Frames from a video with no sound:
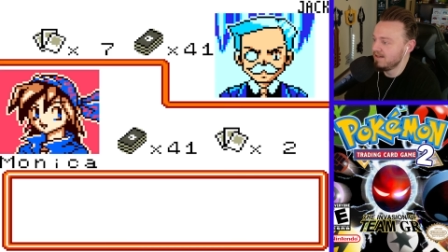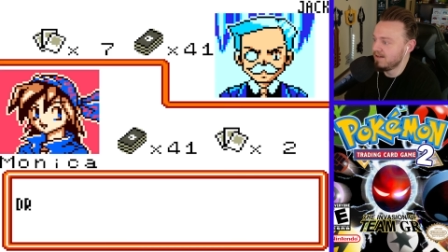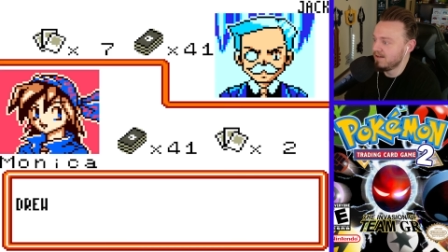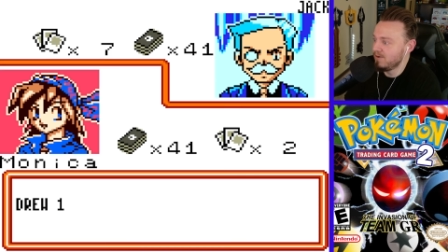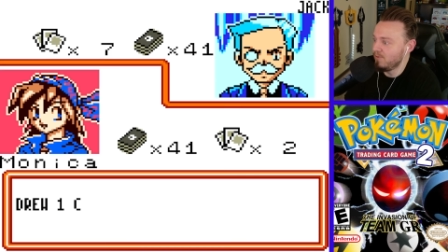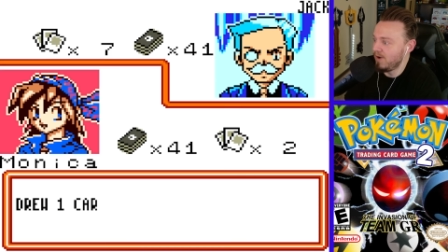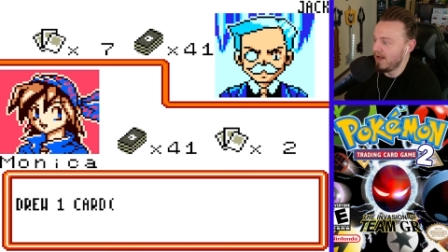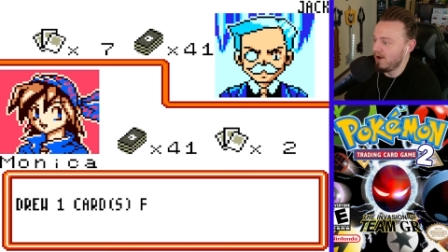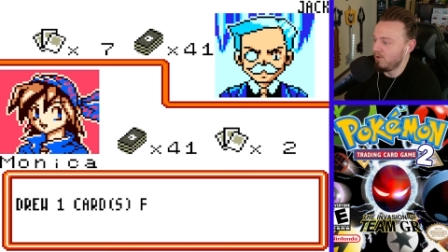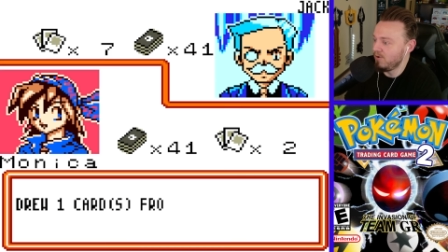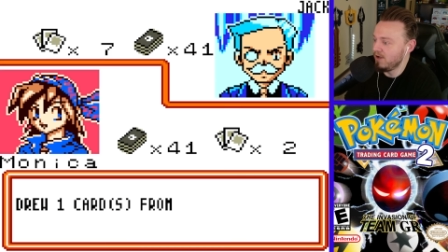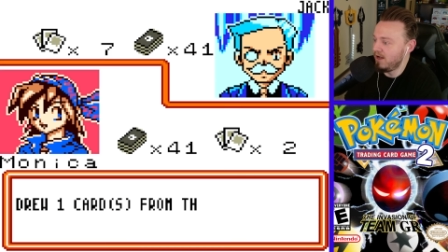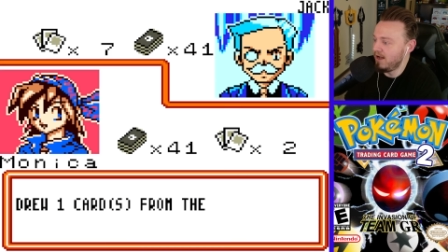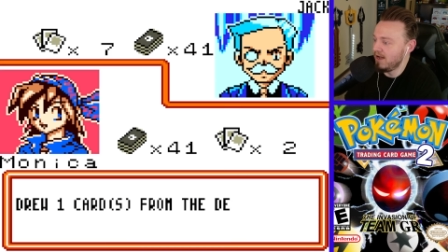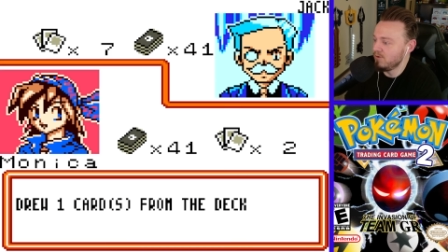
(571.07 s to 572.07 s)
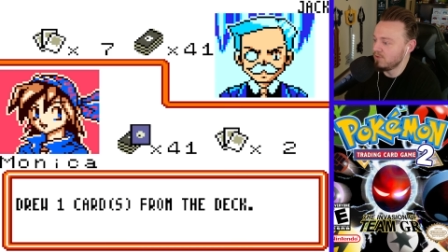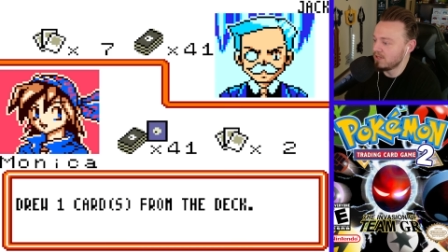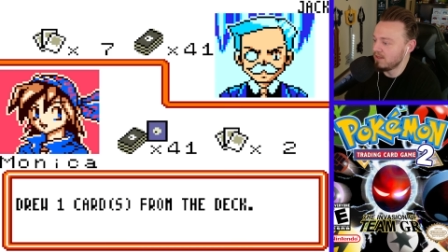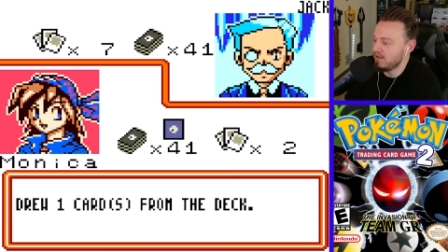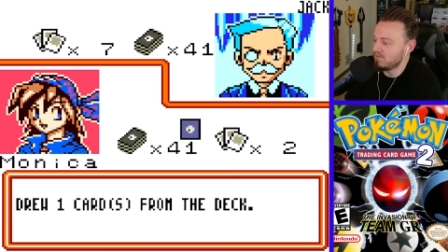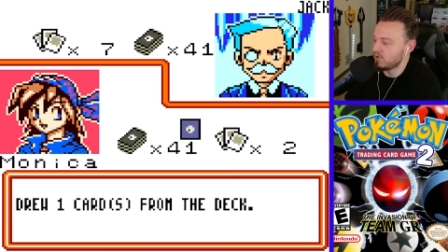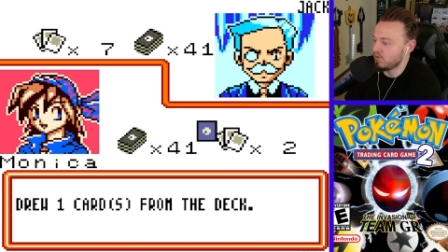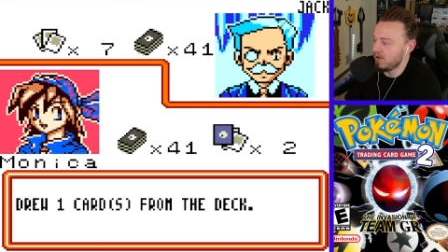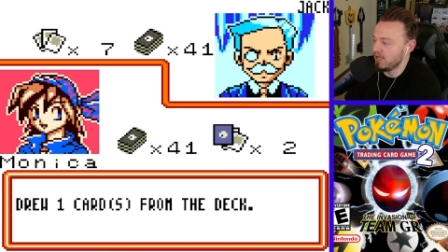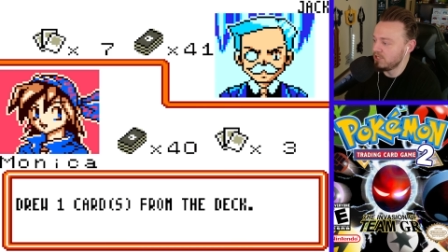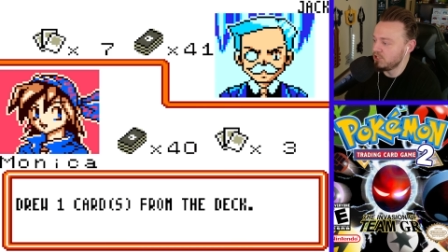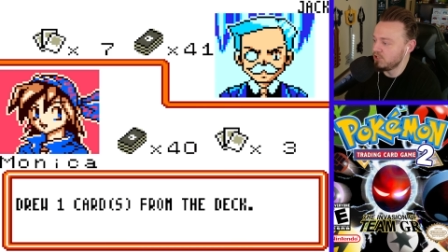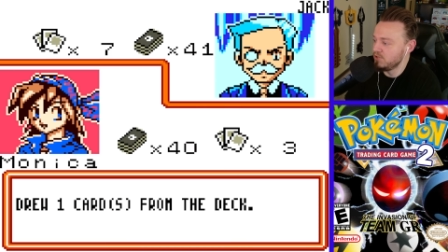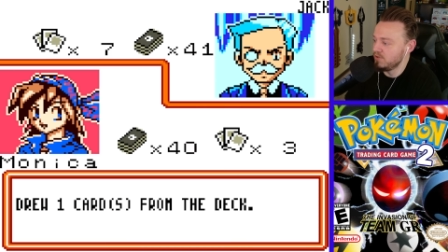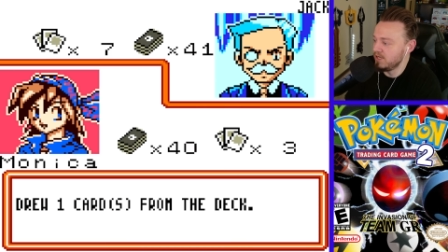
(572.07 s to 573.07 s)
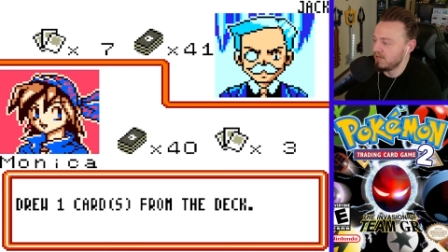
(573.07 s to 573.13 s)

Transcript: Wow, I would love a Raichu and a